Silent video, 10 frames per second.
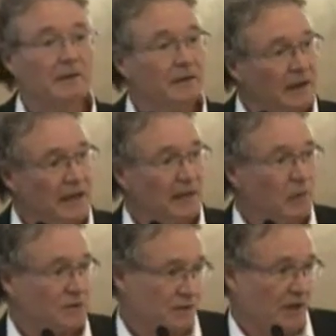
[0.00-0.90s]
they came
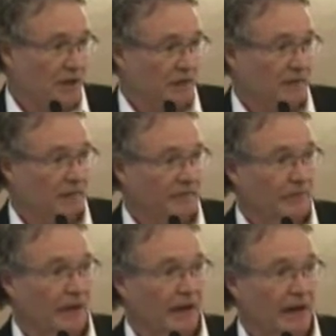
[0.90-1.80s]
on side,
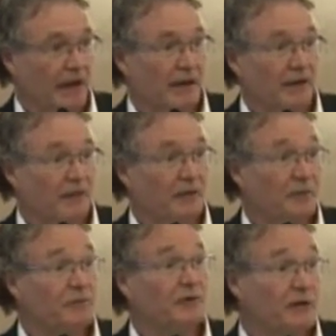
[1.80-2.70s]
and they've
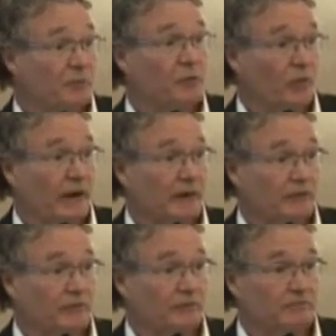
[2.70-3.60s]
been very
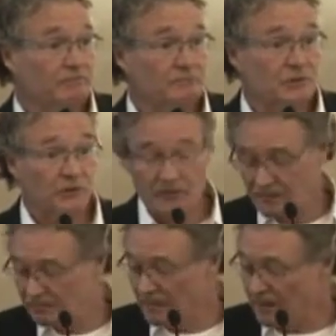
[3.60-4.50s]
proactive.
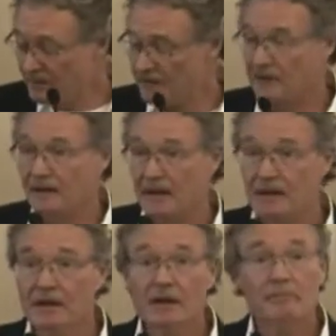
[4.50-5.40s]
So I think
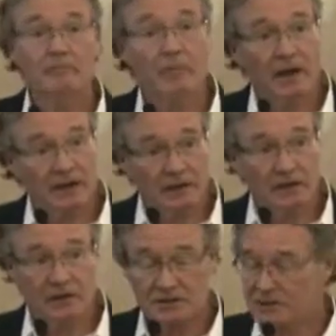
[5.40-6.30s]
that by and
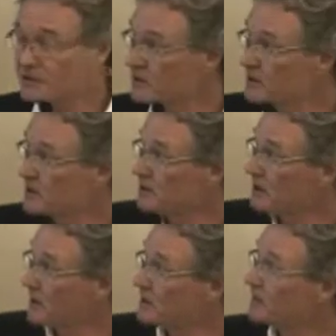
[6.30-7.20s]
large, is a
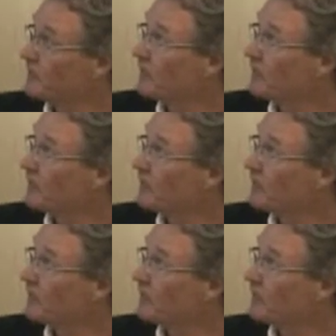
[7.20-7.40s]
success.